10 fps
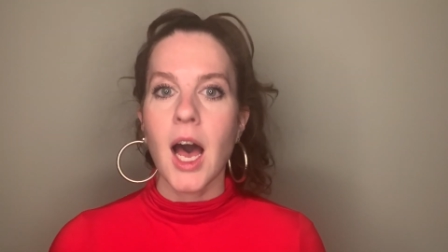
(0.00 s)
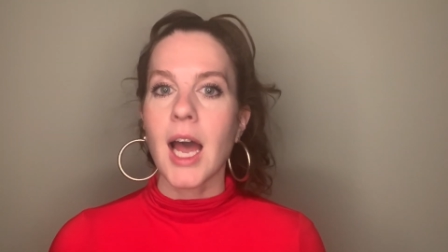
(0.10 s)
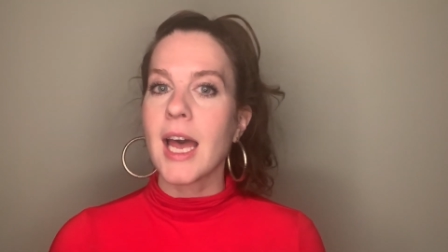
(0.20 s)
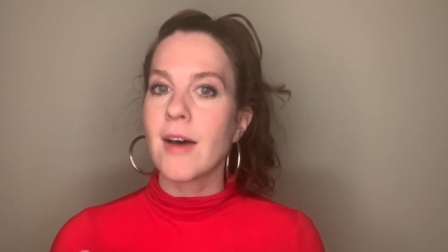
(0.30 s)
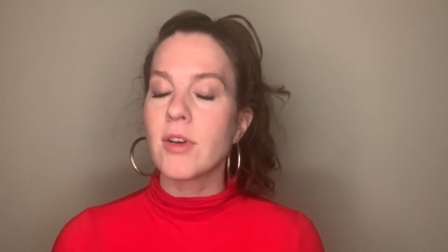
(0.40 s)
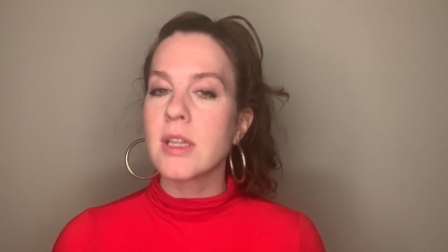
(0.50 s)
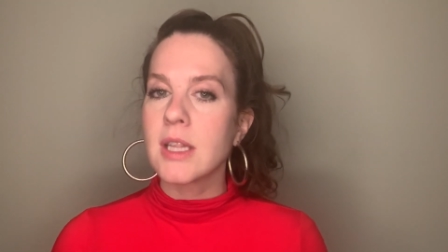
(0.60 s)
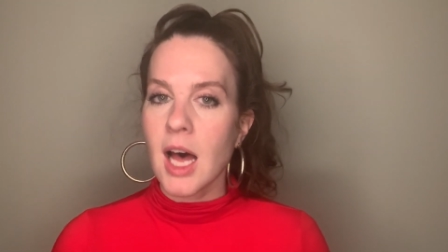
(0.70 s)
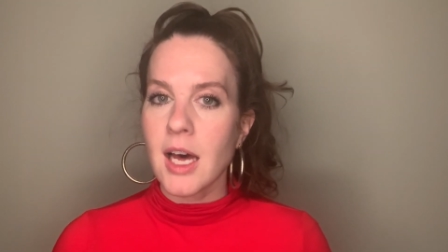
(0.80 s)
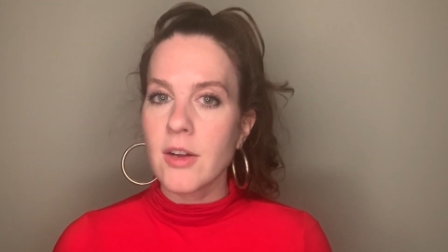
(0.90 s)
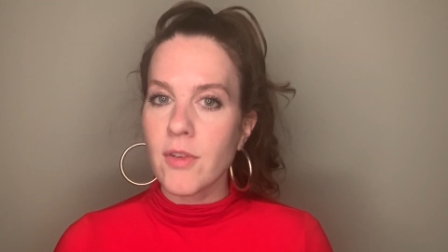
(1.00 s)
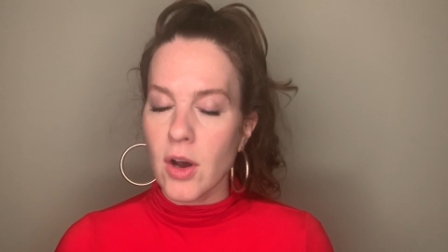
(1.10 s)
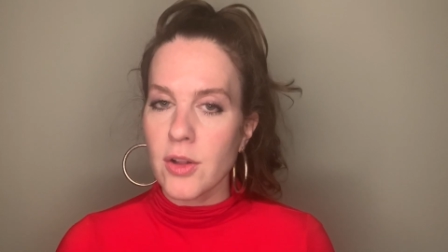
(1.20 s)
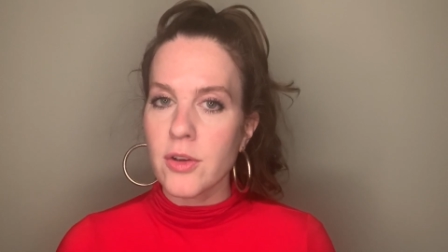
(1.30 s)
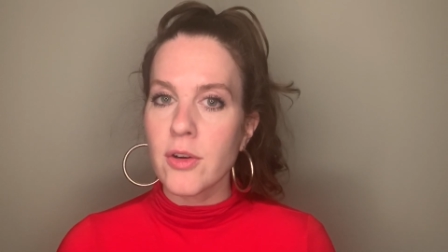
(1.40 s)
I have a lot
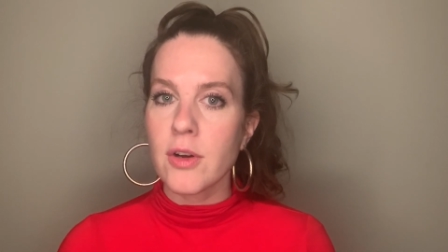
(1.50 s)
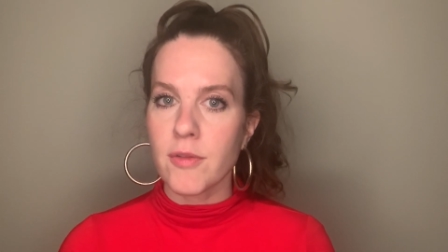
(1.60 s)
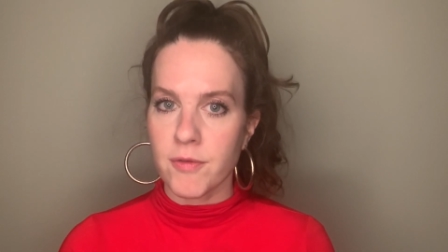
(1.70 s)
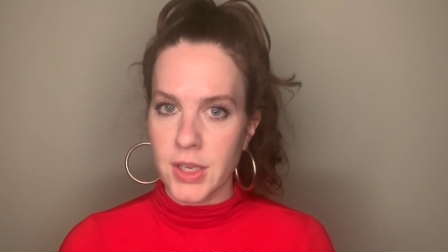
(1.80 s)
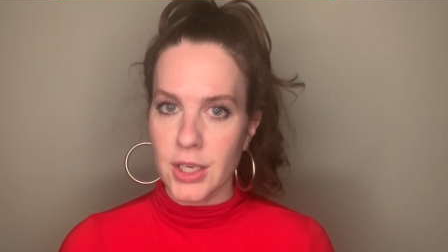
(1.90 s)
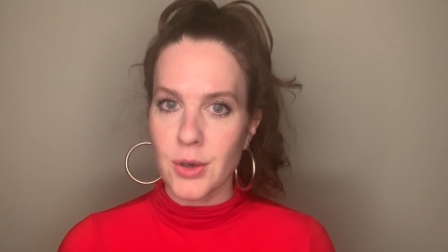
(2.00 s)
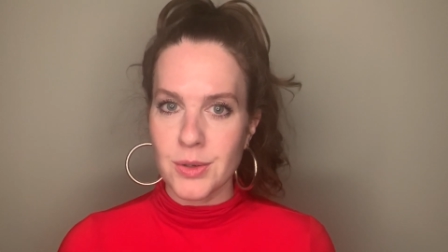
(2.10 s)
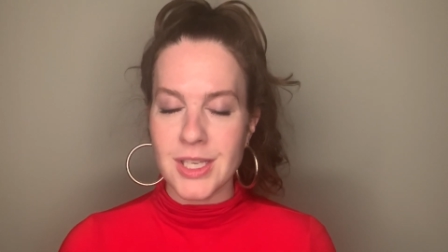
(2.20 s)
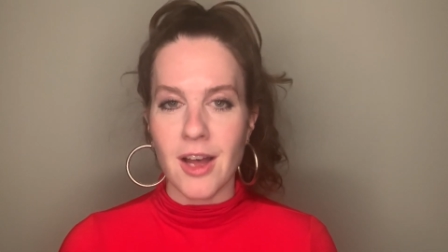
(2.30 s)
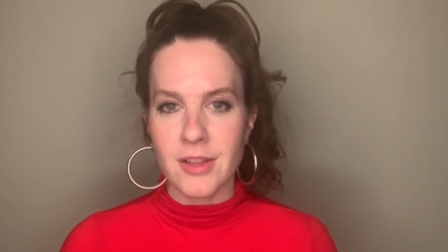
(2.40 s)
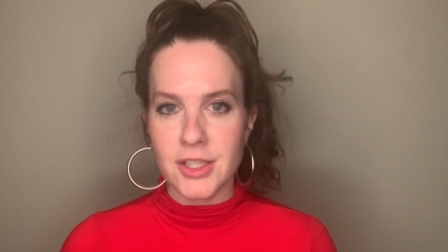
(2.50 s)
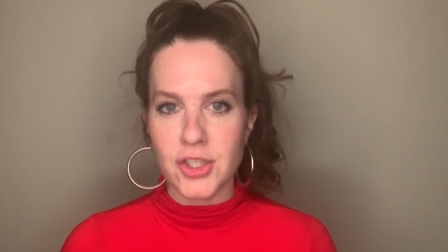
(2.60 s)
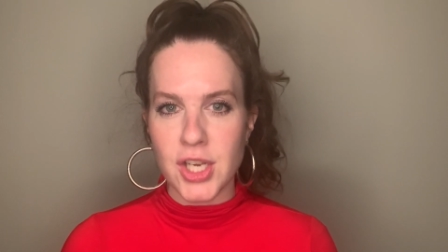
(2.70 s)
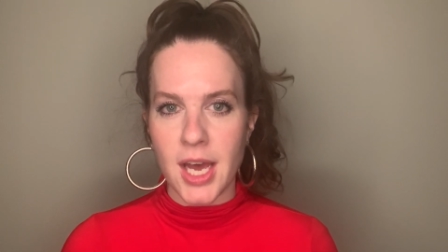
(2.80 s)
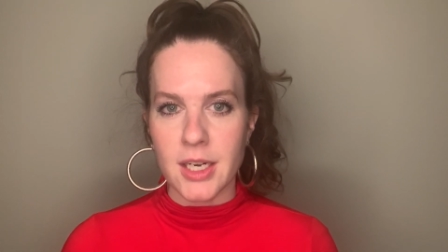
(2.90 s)
of other videos on
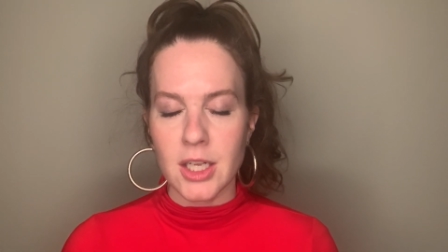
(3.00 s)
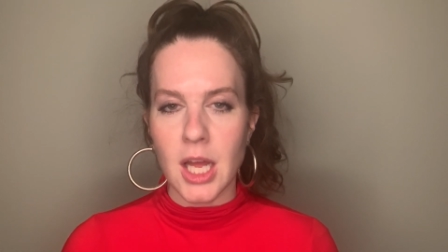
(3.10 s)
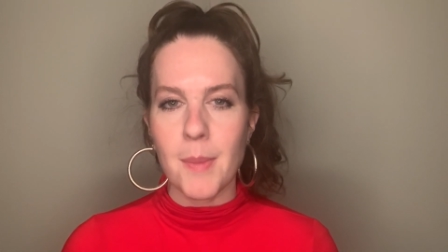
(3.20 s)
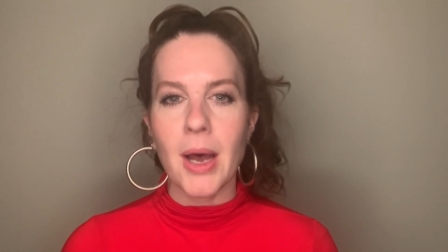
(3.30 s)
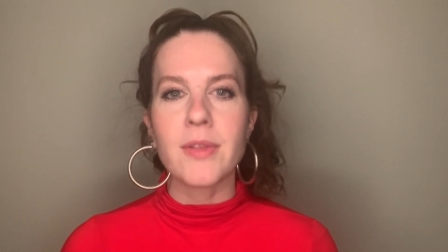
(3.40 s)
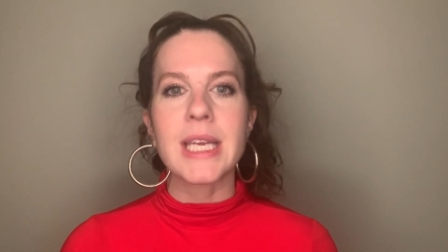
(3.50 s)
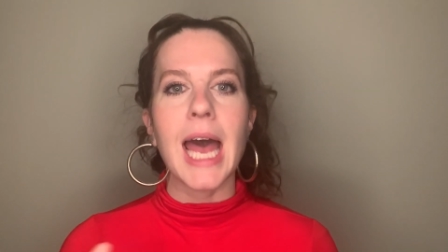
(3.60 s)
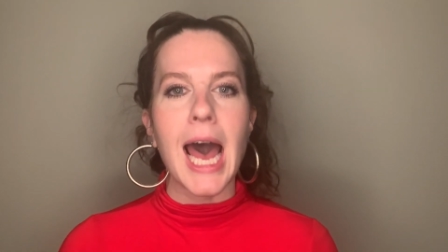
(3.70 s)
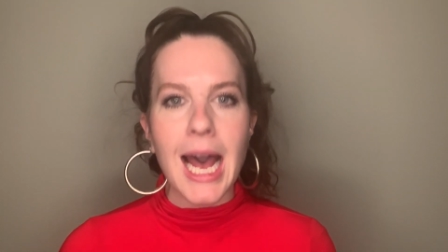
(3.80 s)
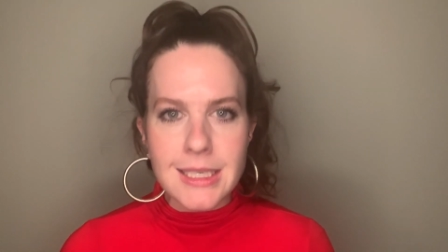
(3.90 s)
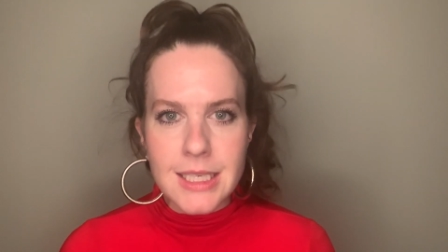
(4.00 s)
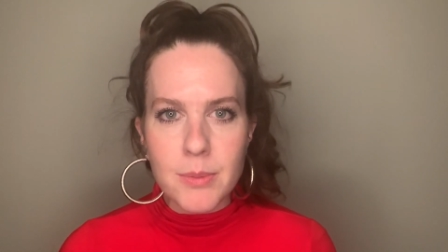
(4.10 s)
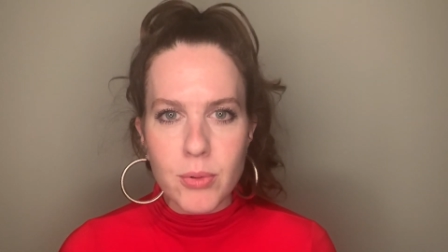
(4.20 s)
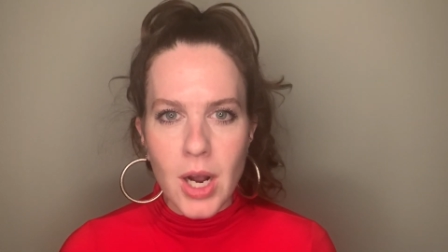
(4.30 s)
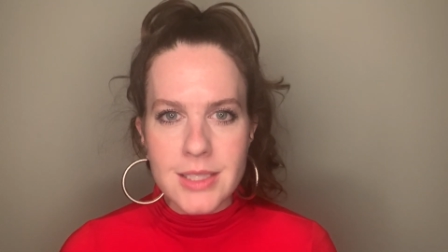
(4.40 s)
this channel about the
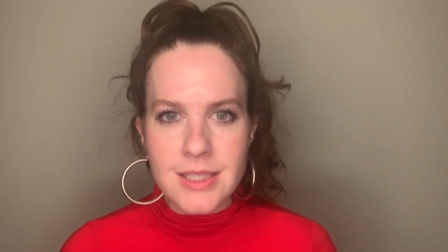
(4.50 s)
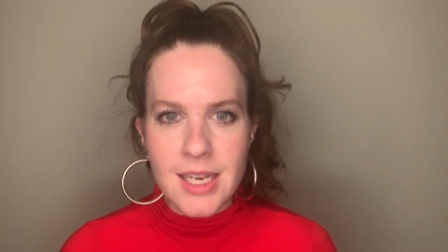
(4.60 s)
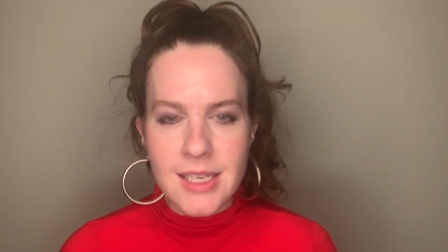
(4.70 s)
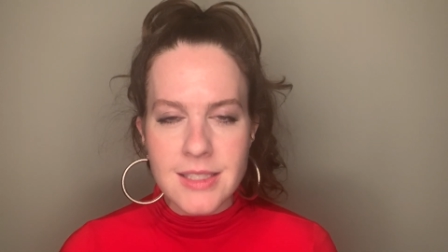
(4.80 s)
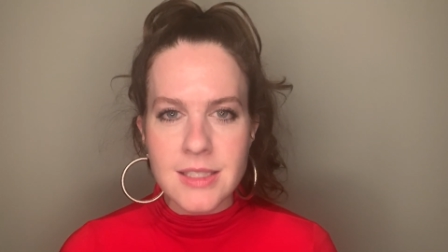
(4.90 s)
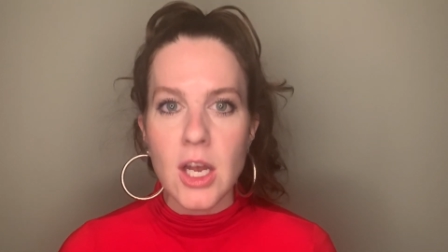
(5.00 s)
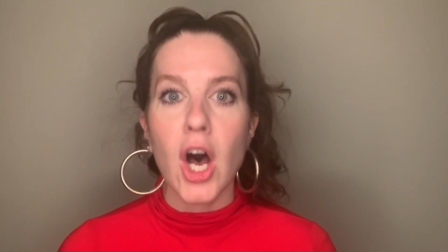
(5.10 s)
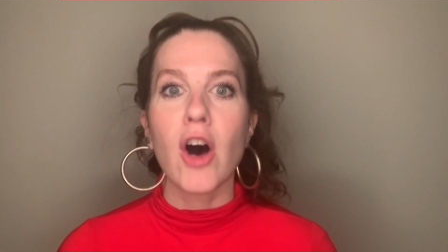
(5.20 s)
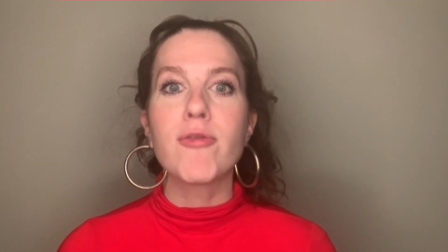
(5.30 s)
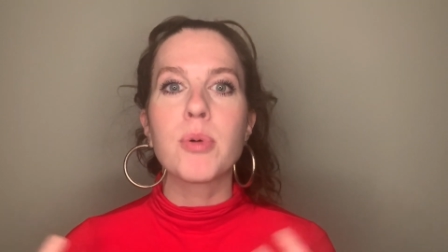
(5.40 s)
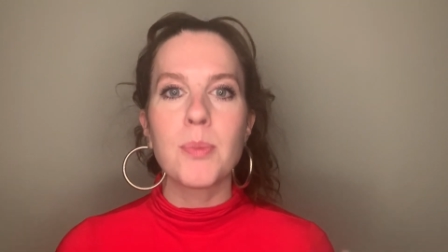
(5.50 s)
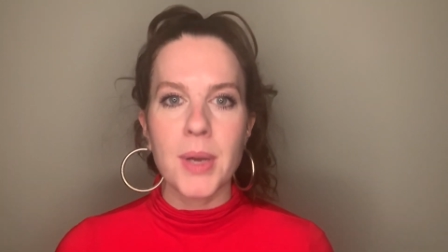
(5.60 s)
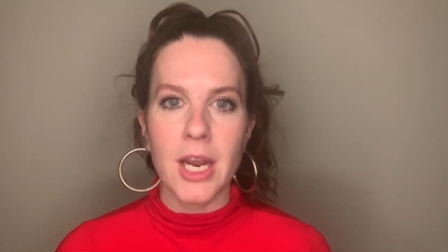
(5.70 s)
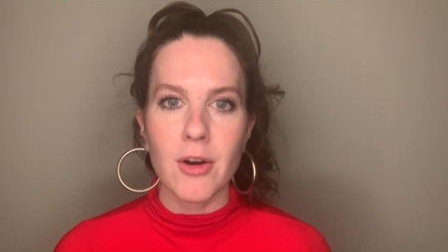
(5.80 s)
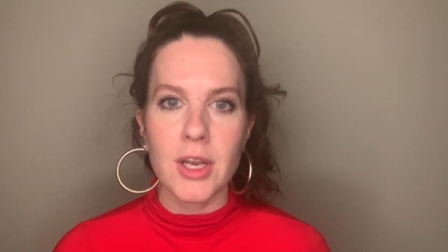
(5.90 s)
acting process of
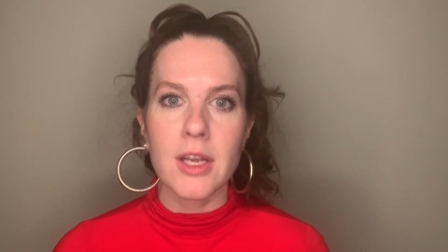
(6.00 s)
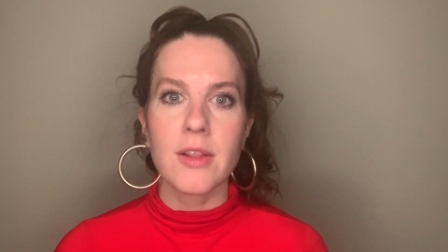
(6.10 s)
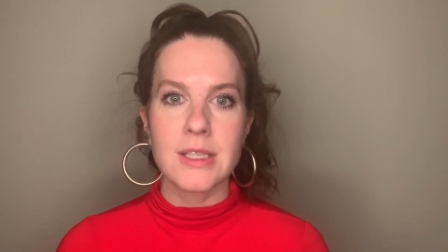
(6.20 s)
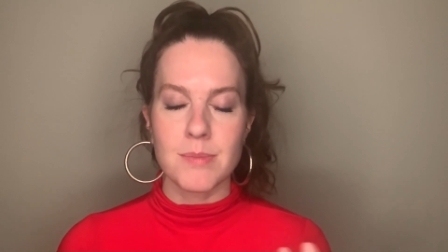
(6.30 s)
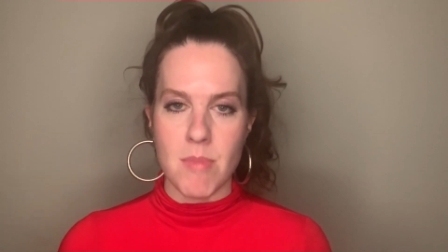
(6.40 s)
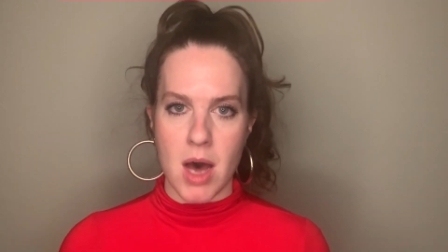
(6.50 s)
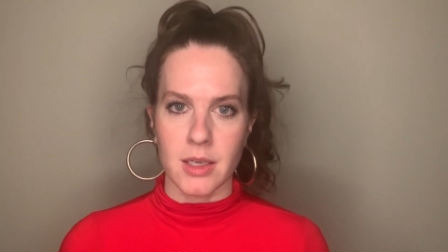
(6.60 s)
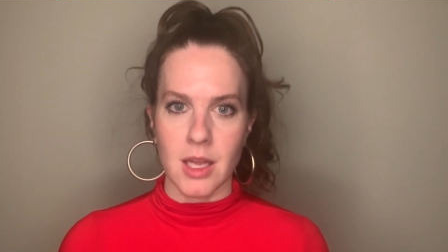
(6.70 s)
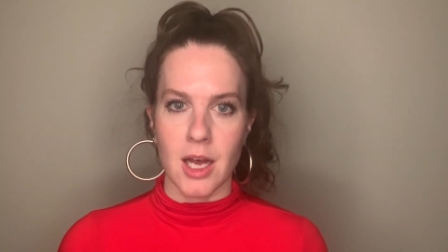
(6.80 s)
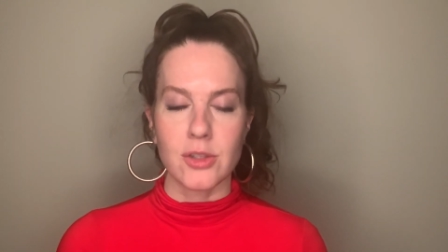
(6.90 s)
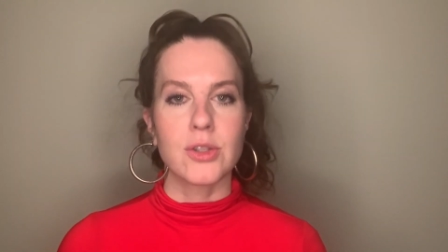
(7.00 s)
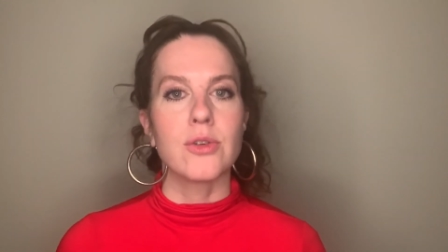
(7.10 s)
preparing these monologues,